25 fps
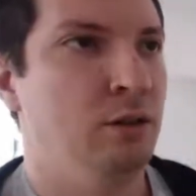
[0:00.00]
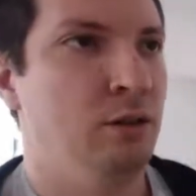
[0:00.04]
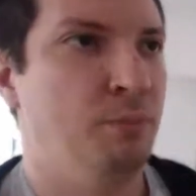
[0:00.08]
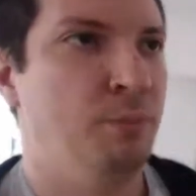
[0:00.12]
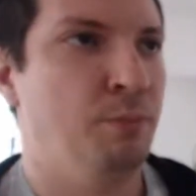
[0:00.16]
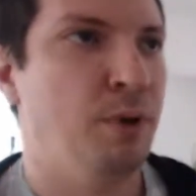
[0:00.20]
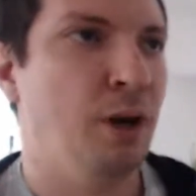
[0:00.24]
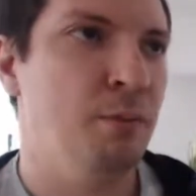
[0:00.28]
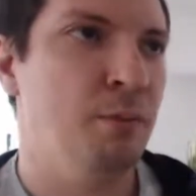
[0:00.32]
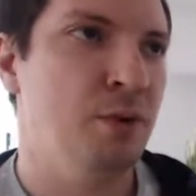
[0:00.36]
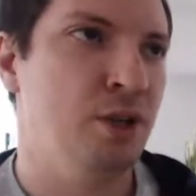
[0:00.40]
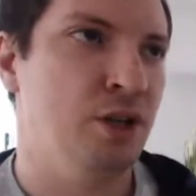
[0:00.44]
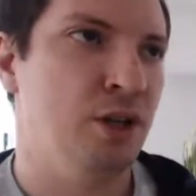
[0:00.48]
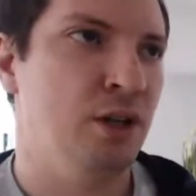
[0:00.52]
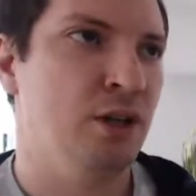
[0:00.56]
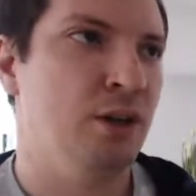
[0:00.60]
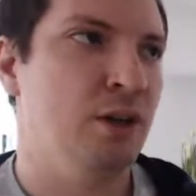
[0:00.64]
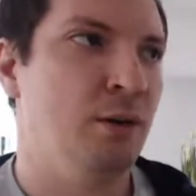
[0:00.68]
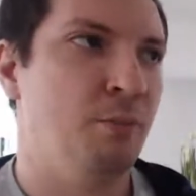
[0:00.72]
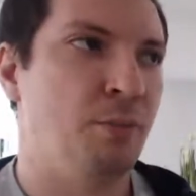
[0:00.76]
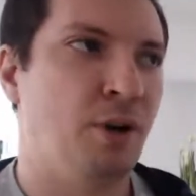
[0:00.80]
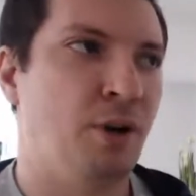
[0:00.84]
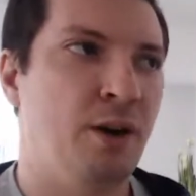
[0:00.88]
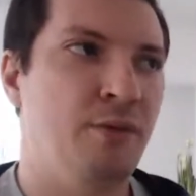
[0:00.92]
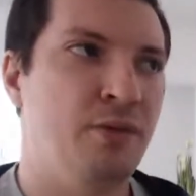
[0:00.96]
publishing
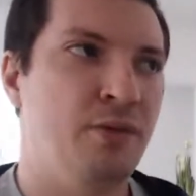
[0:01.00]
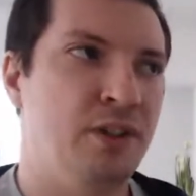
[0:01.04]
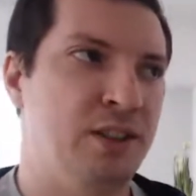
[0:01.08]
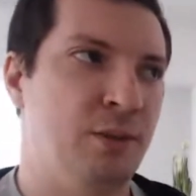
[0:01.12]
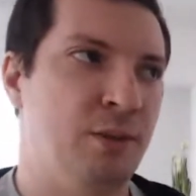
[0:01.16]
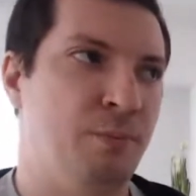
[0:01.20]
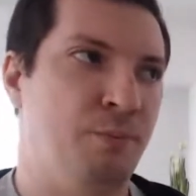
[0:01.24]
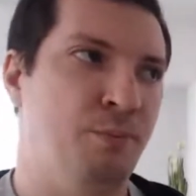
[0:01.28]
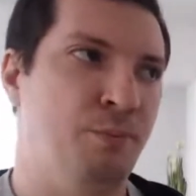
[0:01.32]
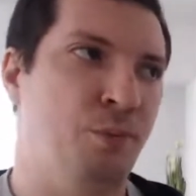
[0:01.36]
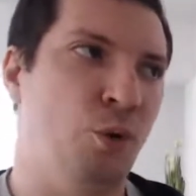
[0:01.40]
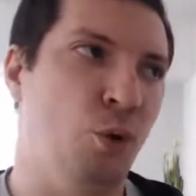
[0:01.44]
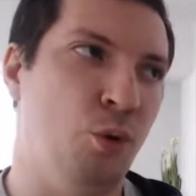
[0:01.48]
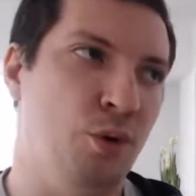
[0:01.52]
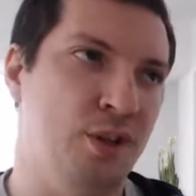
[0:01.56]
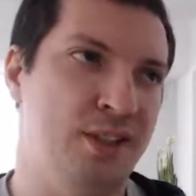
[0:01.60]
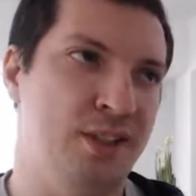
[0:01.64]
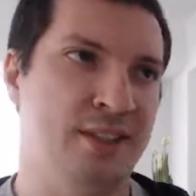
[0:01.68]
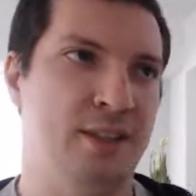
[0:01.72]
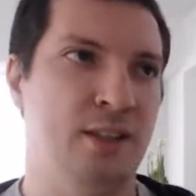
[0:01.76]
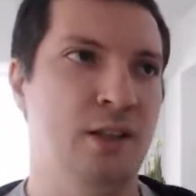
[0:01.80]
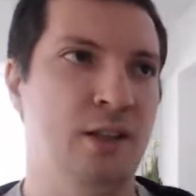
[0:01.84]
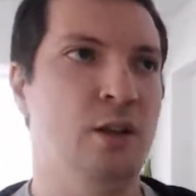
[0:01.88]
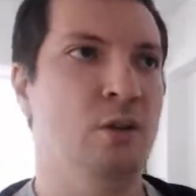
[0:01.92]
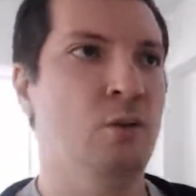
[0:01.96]
a privacy
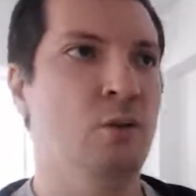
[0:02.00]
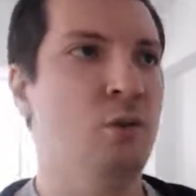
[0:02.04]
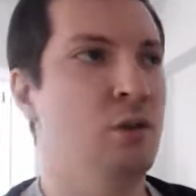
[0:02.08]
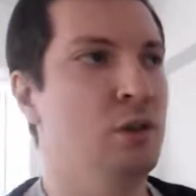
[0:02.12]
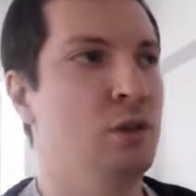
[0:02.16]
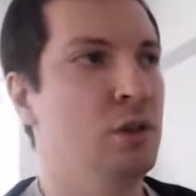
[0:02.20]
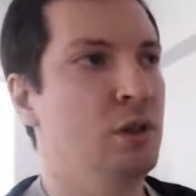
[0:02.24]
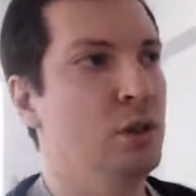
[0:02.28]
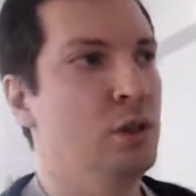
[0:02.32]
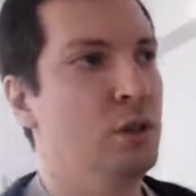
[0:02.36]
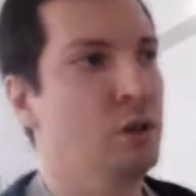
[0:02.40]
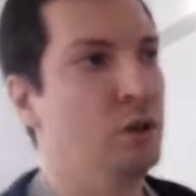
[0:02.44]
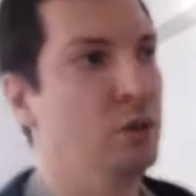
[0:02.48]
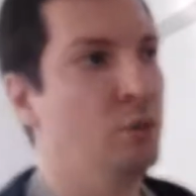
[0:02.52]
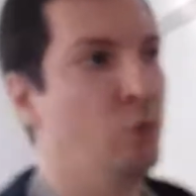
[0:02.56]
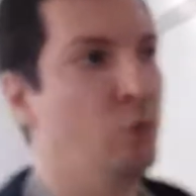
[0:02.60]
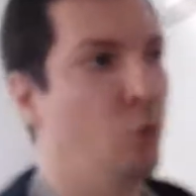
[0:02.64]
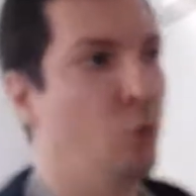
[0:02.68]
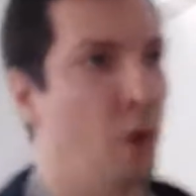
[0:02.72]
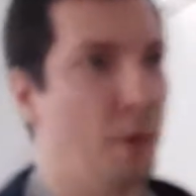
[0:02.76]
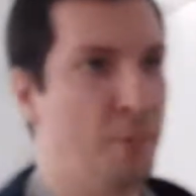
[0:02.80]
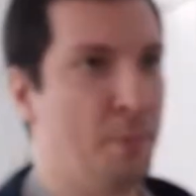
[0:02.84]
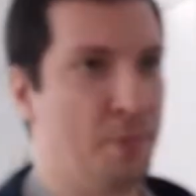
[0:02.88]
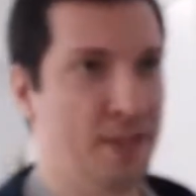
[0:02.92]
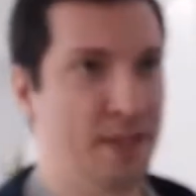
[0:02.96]
policy on your
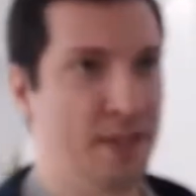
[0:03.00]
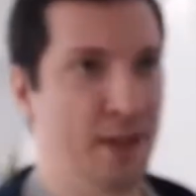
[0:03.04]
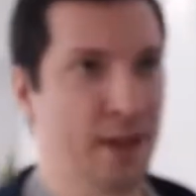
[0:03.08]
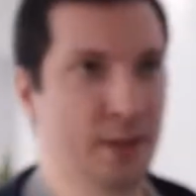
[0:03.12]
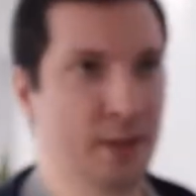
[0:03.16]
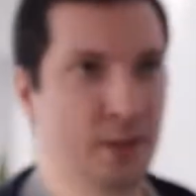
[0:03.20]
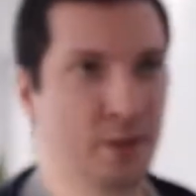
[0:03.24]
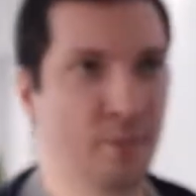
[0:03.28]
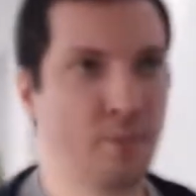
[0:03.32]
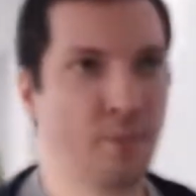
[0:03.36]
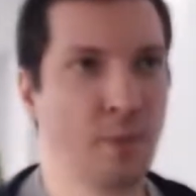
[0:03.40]
website.